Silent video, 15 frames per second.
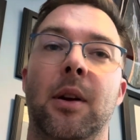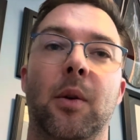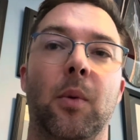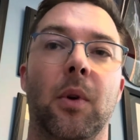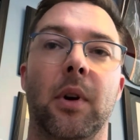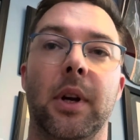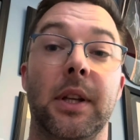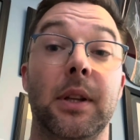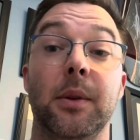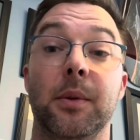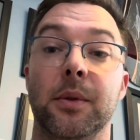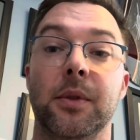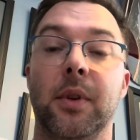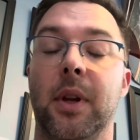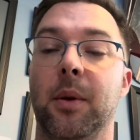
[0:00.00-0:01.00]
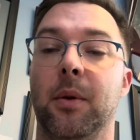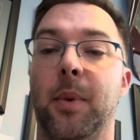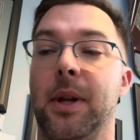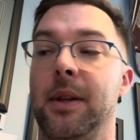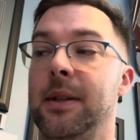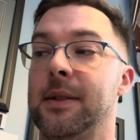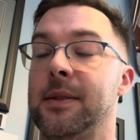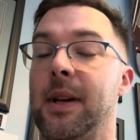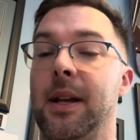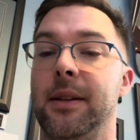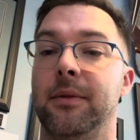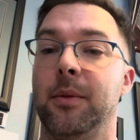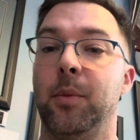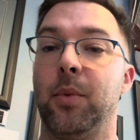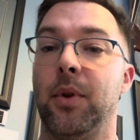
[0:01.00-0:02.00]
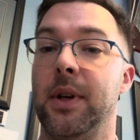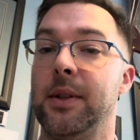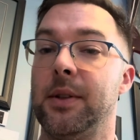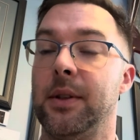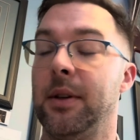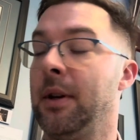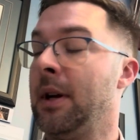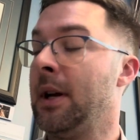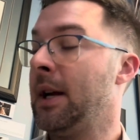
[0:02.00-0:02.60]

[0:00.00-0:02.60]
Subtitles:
were huge. They were about the size of a printer,